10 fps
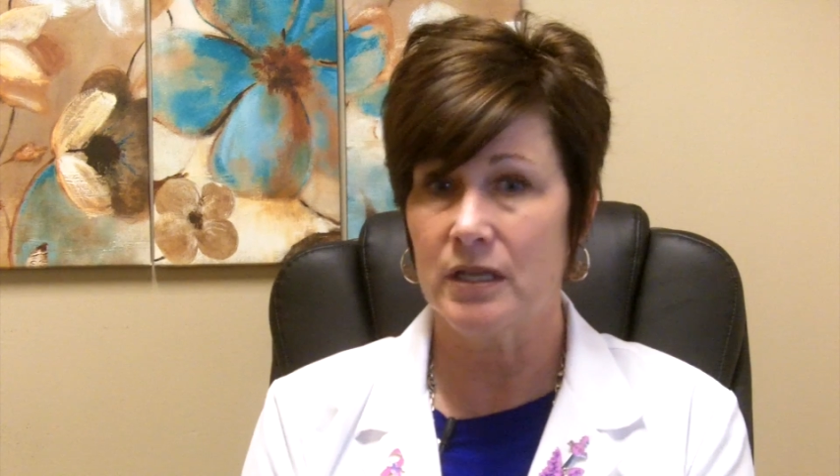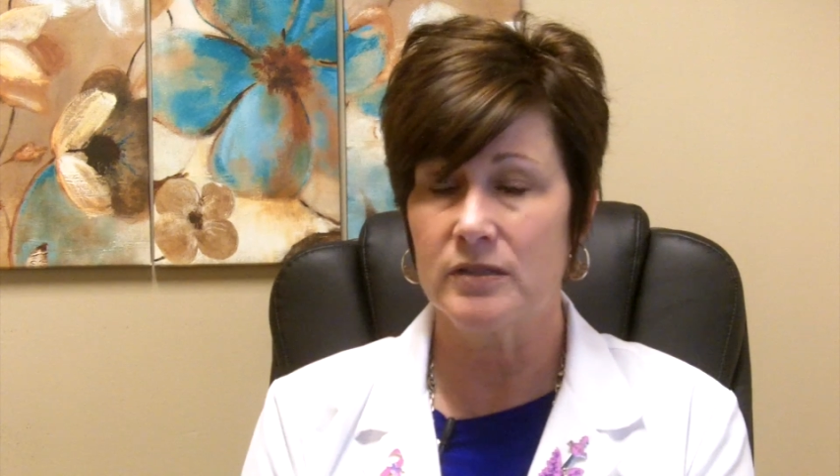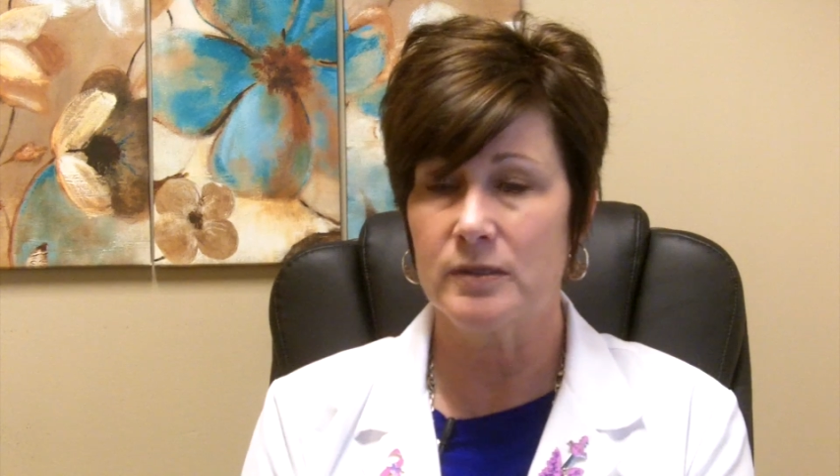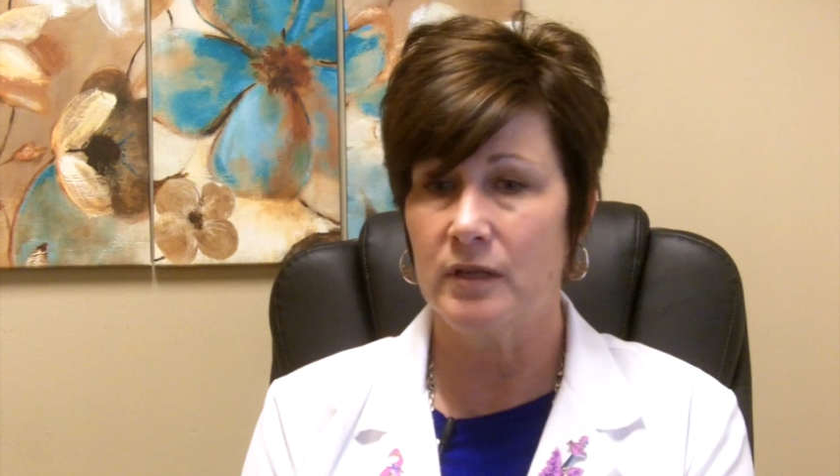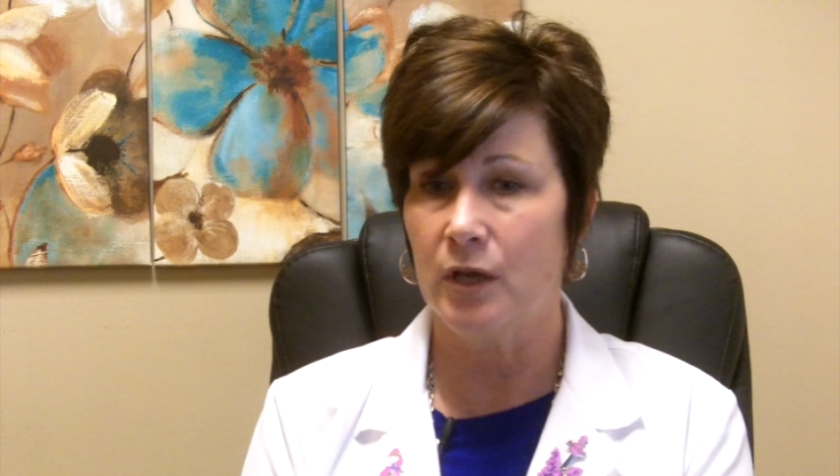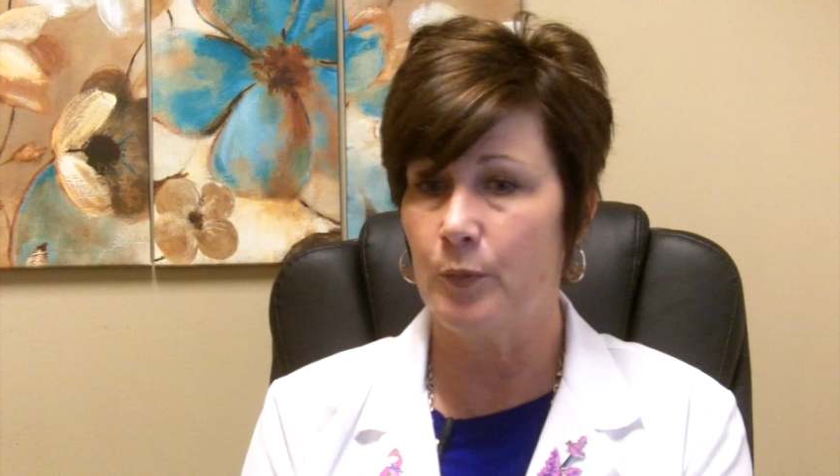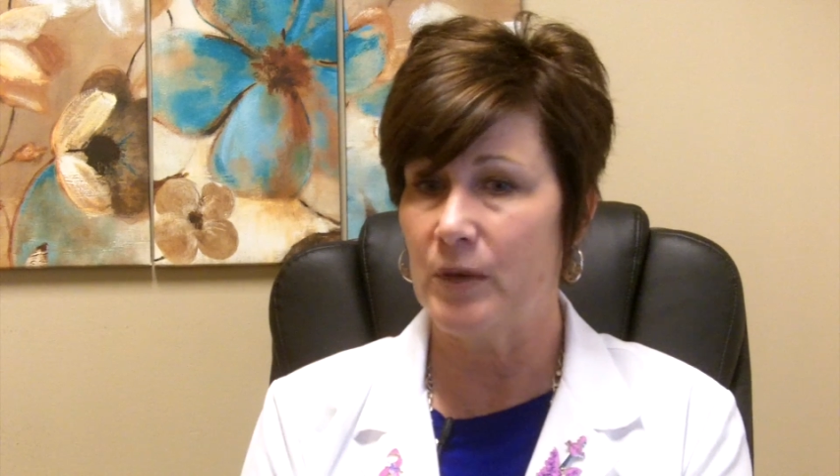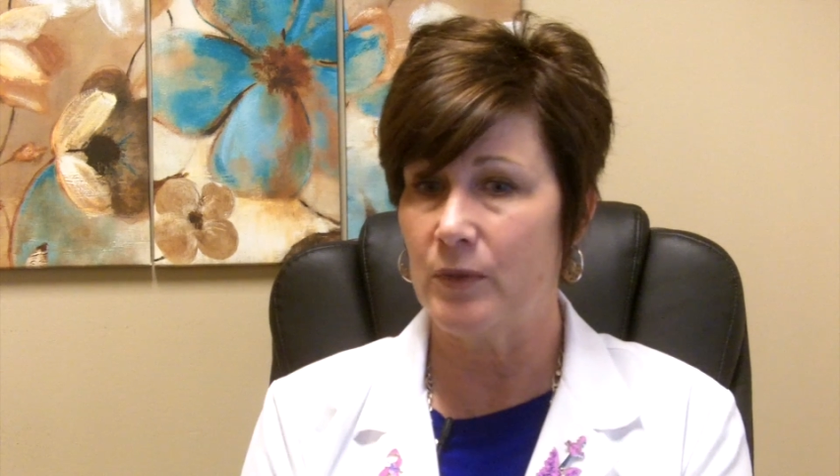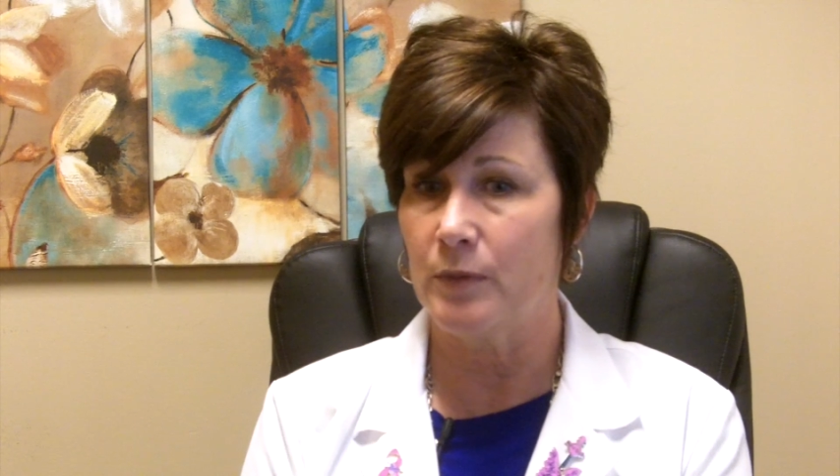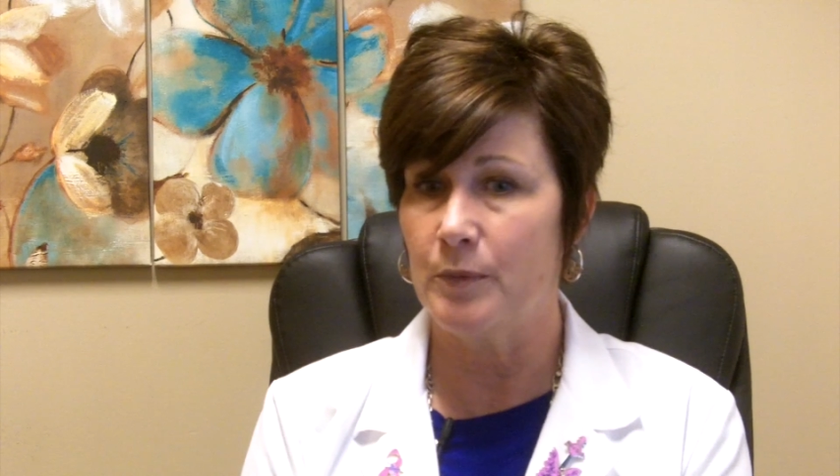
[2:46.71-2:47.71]
They'll
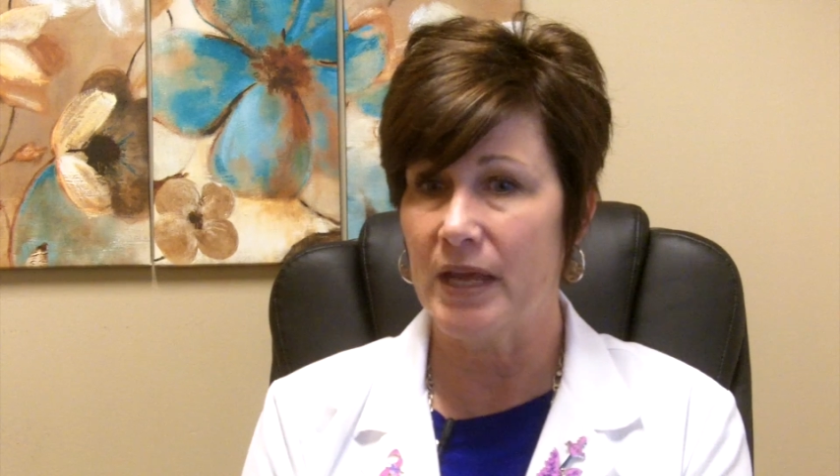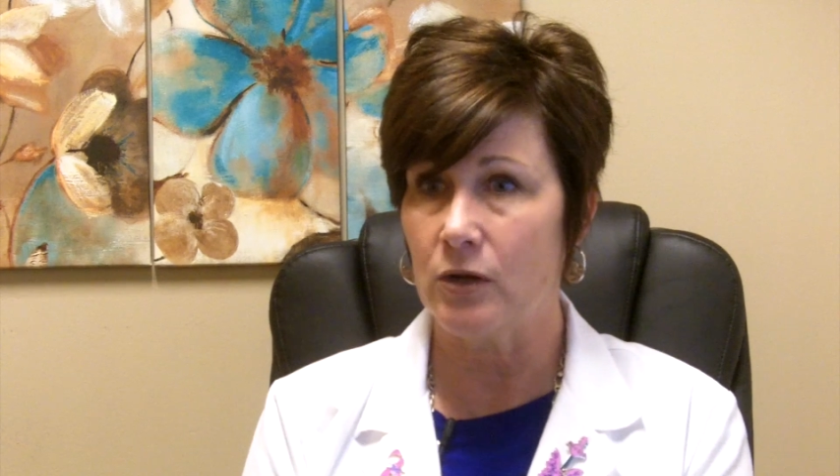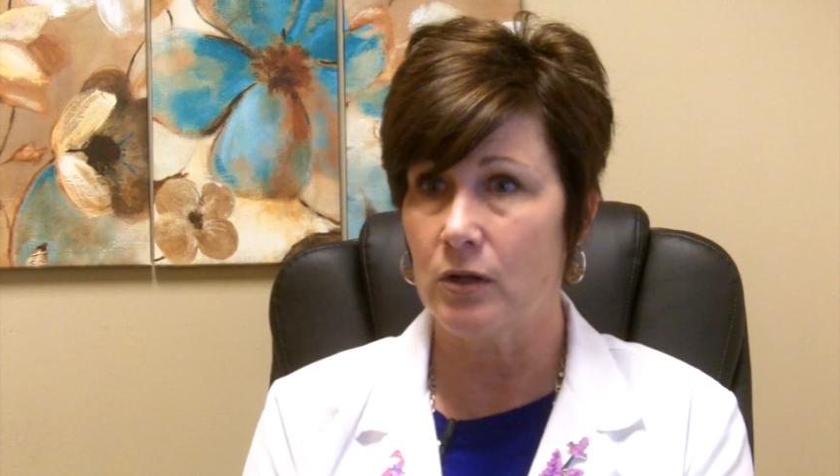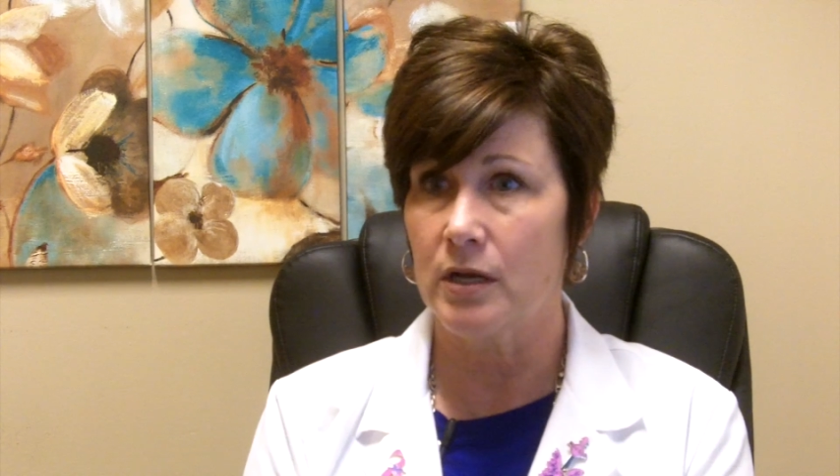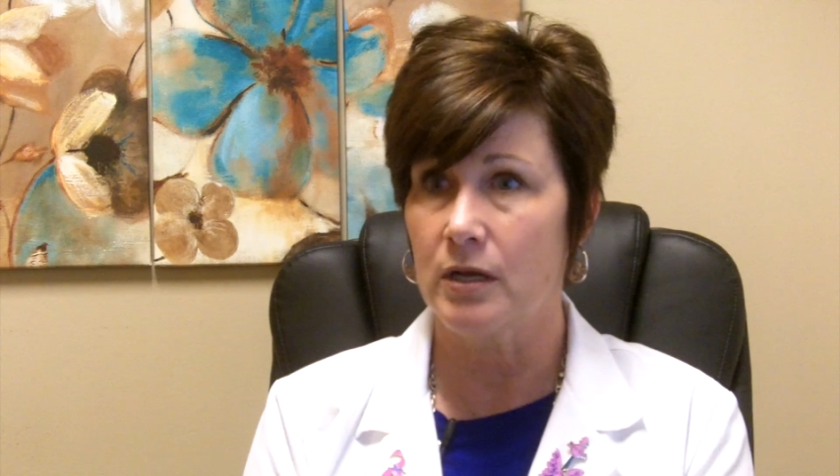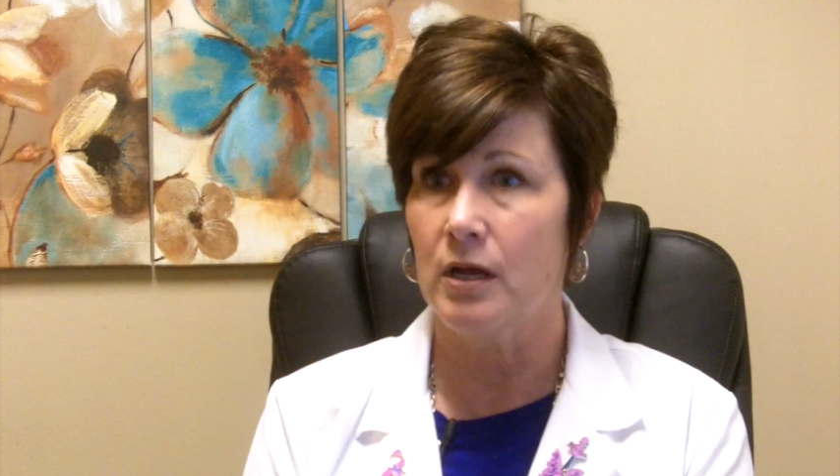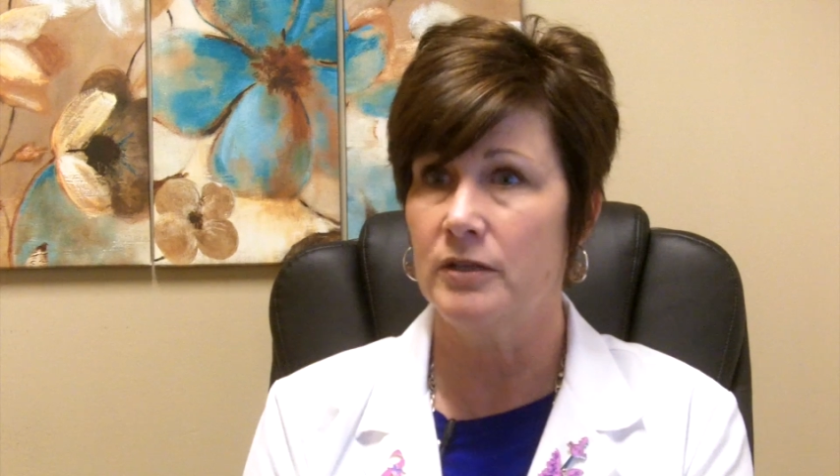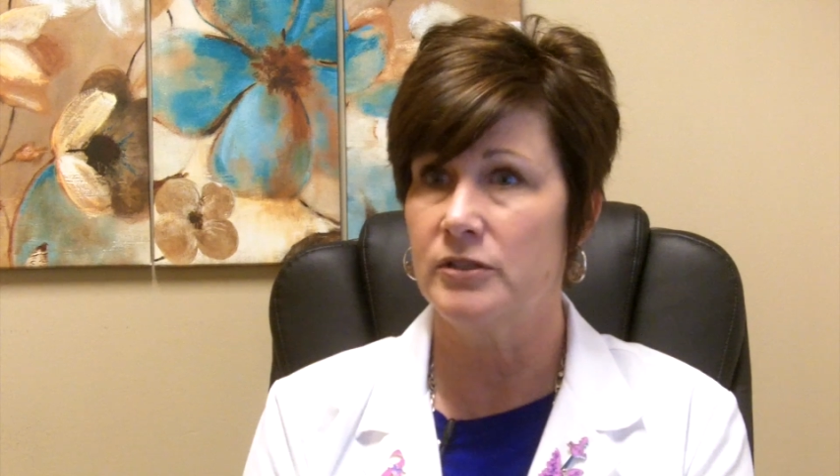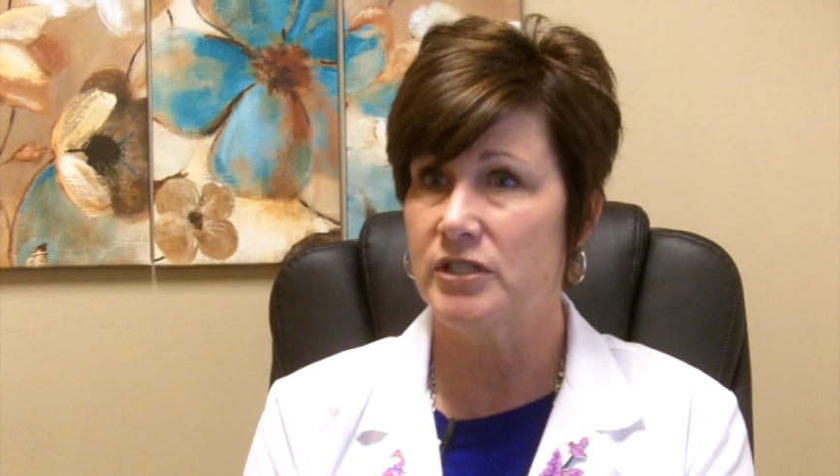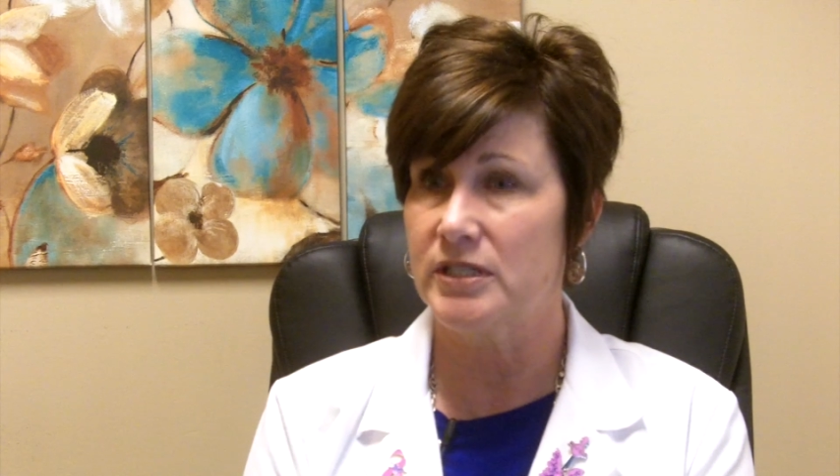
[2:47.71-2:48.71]
meet with a medical
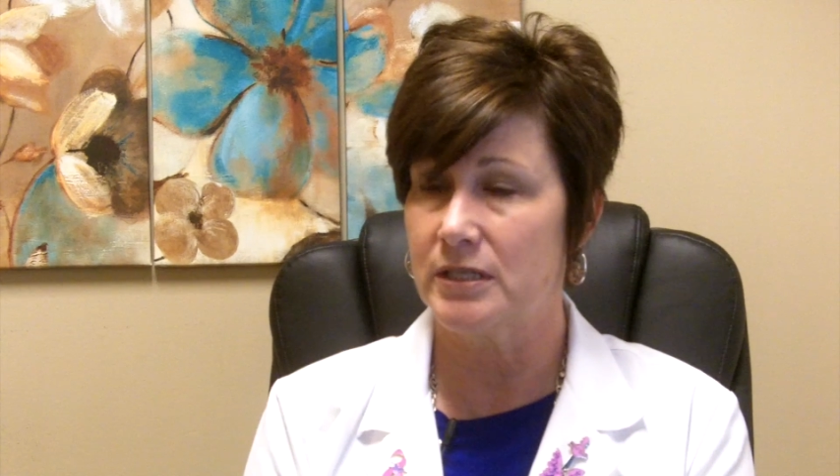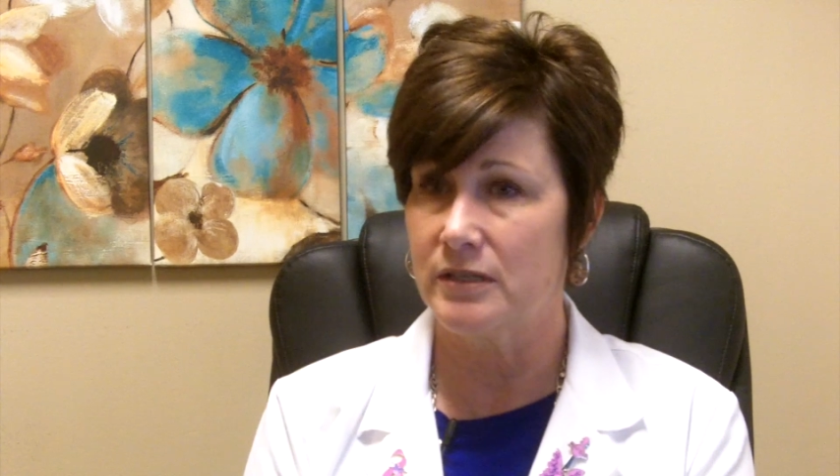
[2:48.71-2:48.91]
oncologist